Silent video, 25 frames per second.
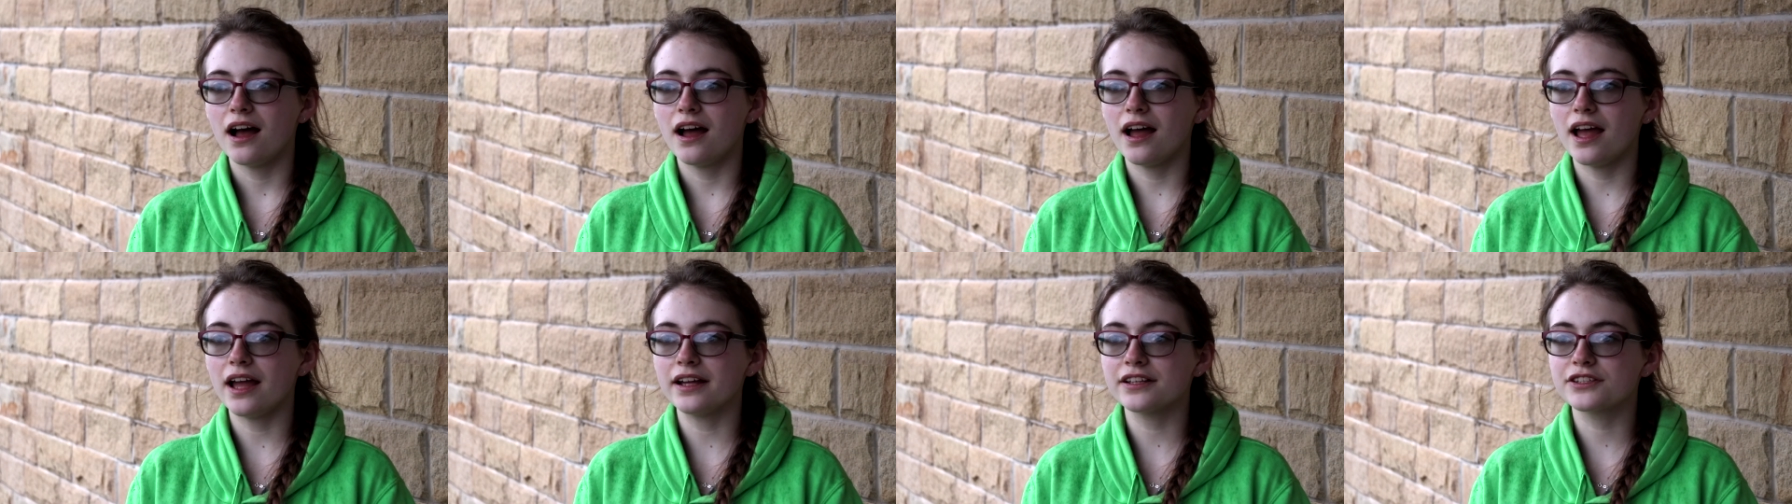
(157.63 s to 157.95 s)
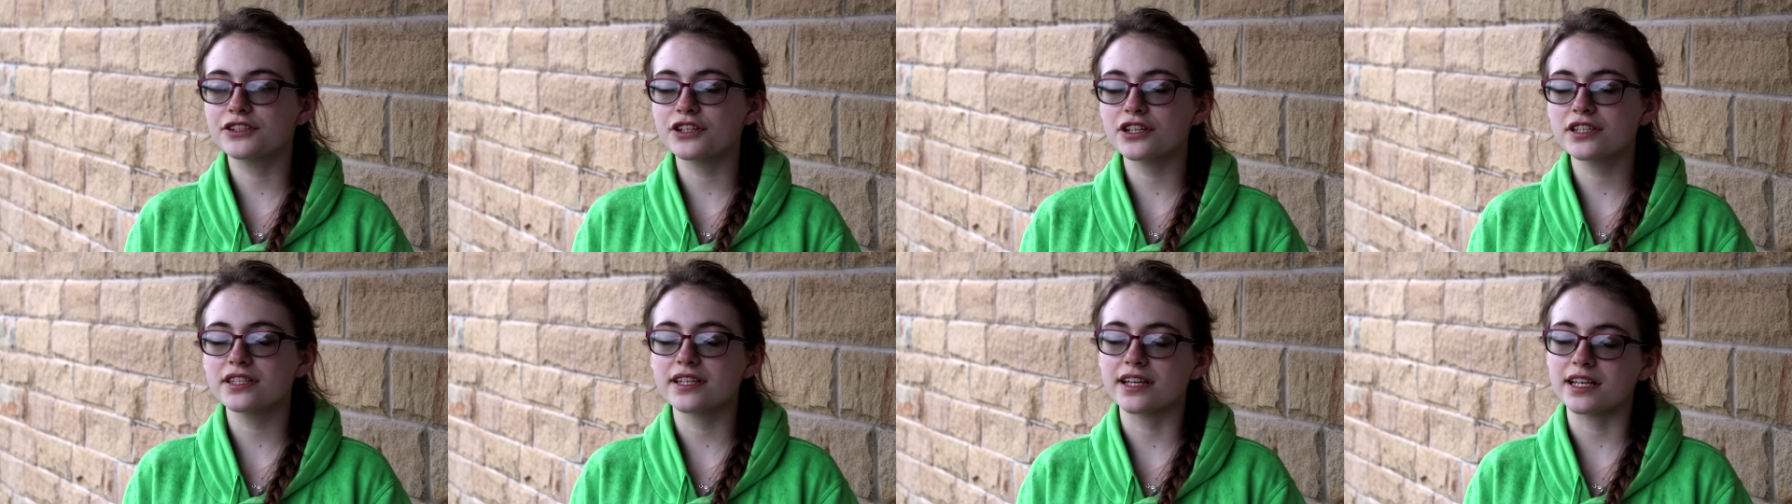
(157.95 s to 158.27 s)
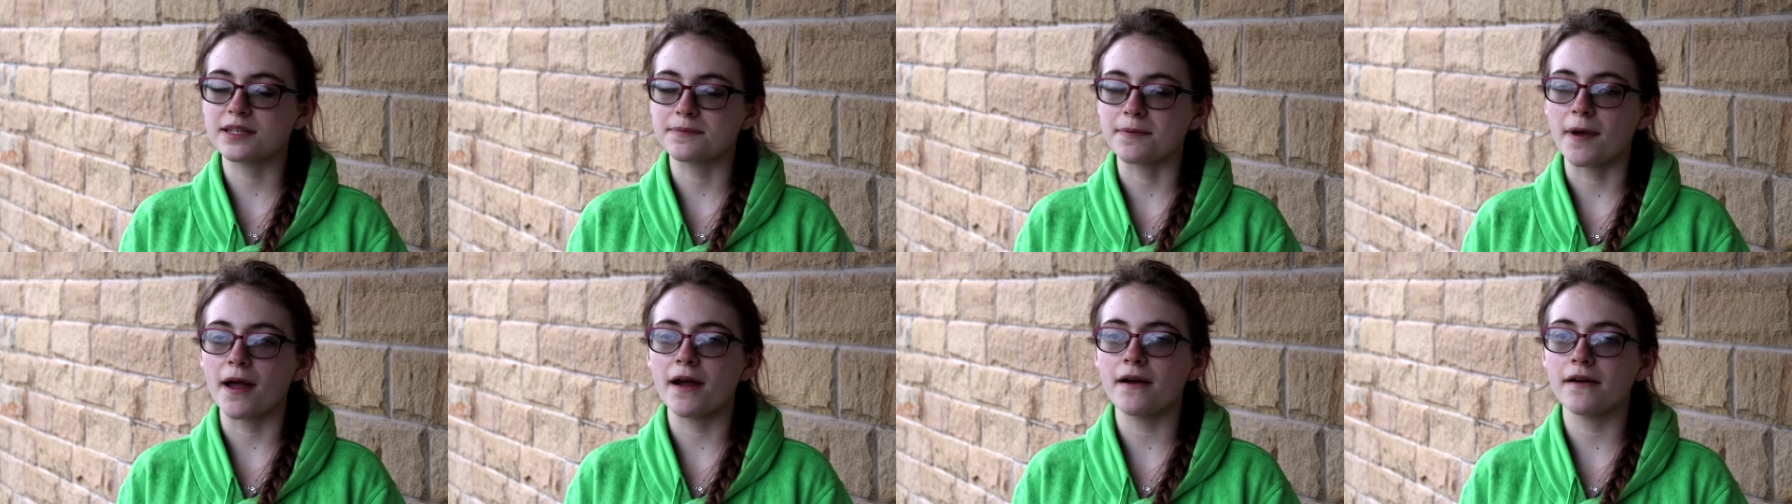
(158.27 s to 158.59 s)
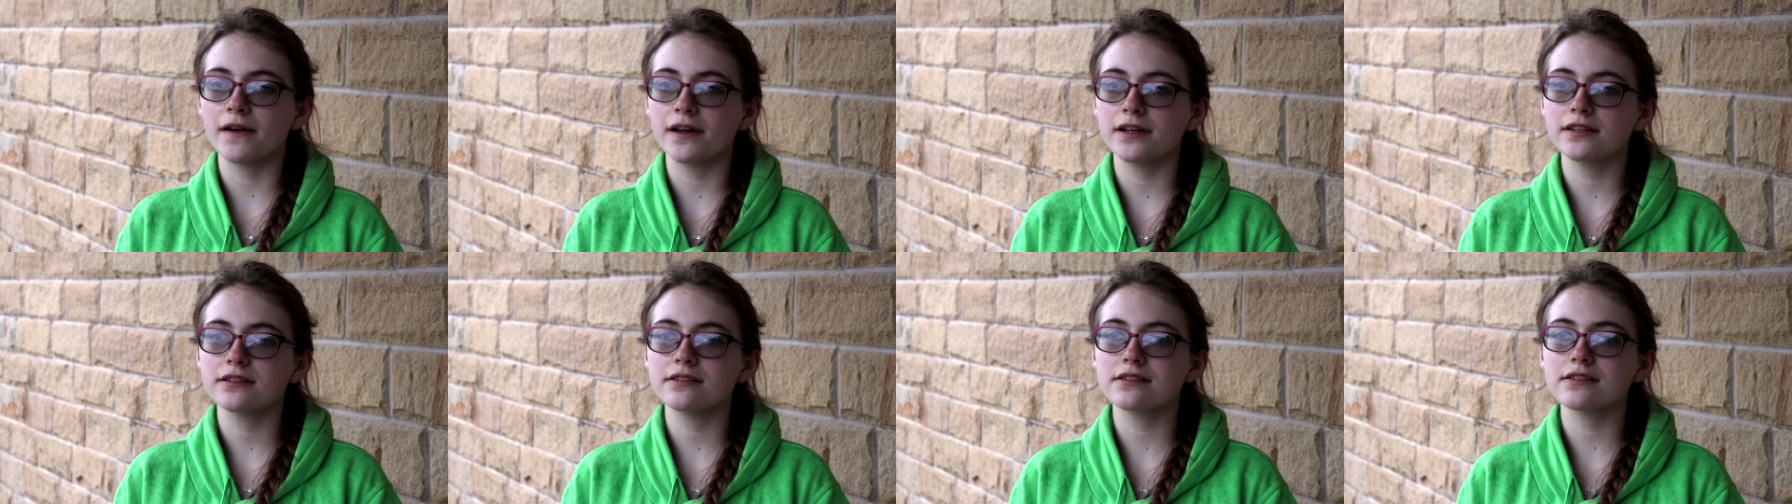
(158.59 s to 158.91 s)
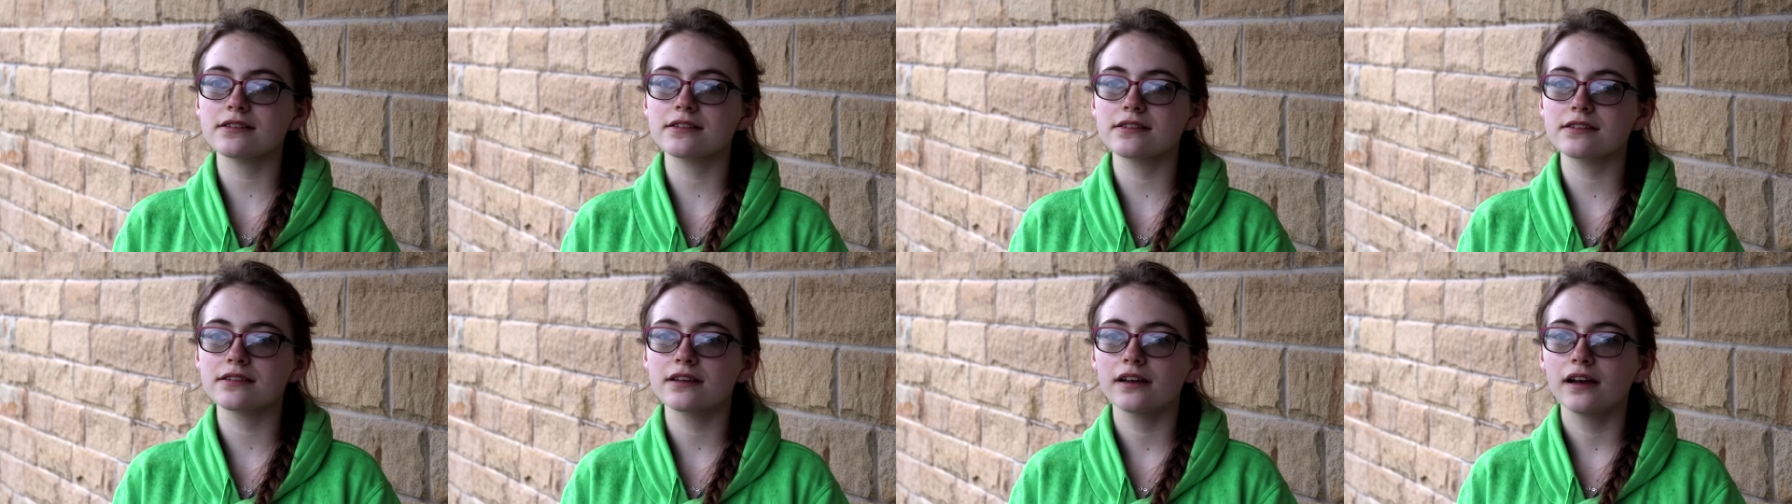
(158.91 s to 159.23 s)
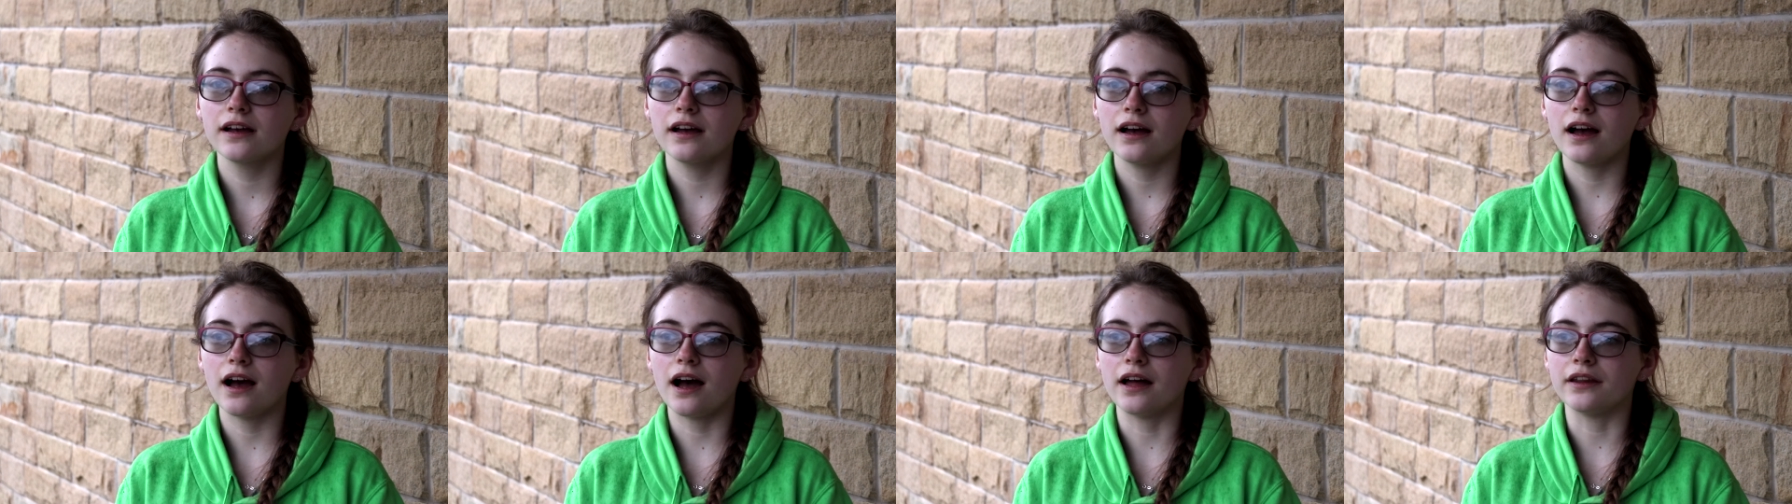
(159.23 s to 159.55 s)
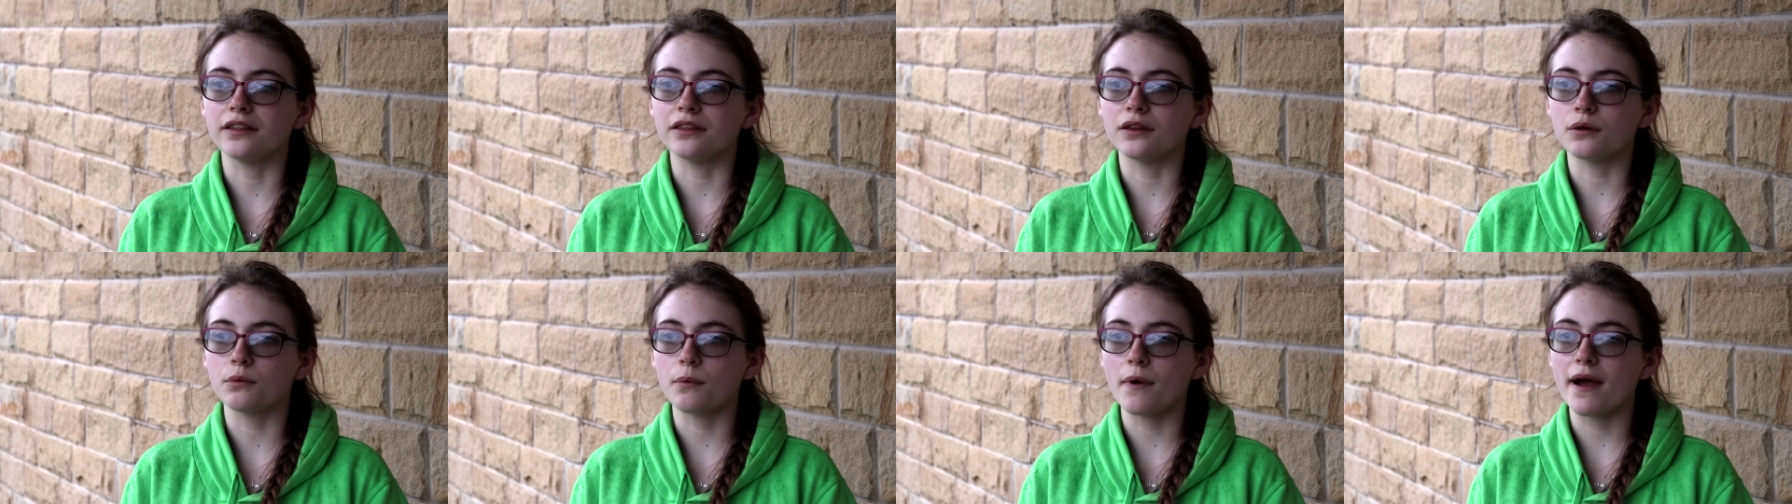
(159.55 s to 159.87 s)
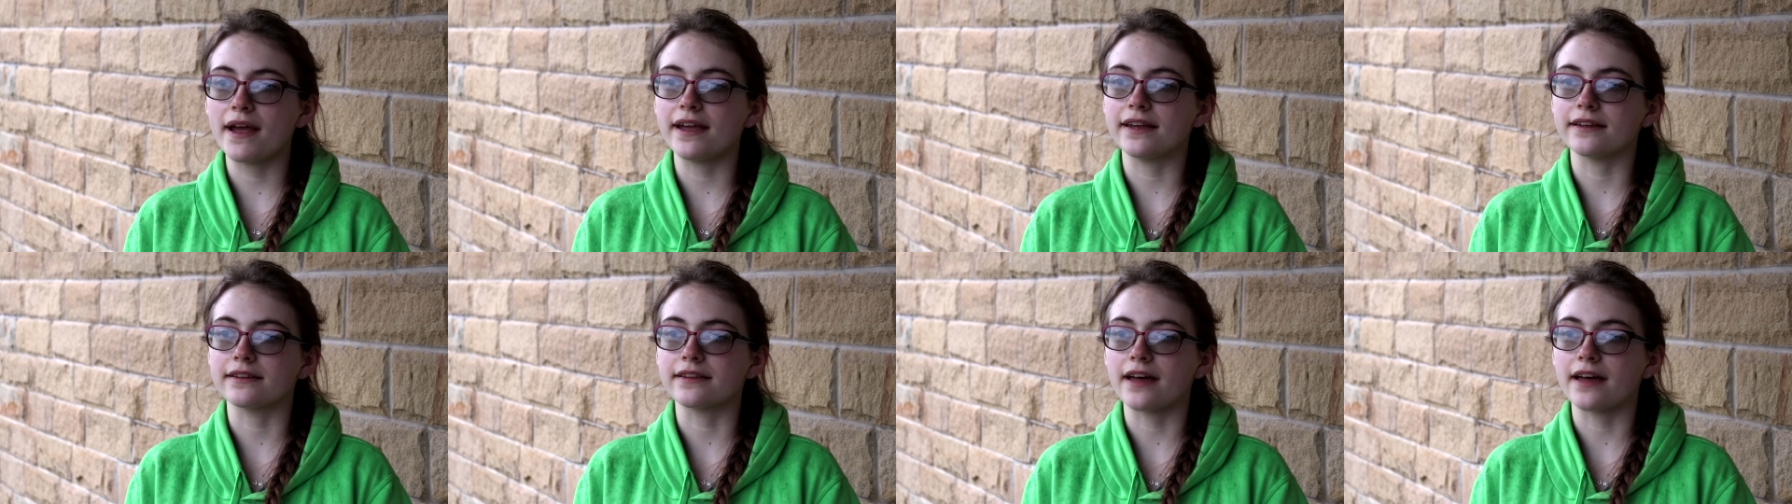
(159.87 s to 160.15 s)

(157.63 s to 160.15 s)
it's just experience and the way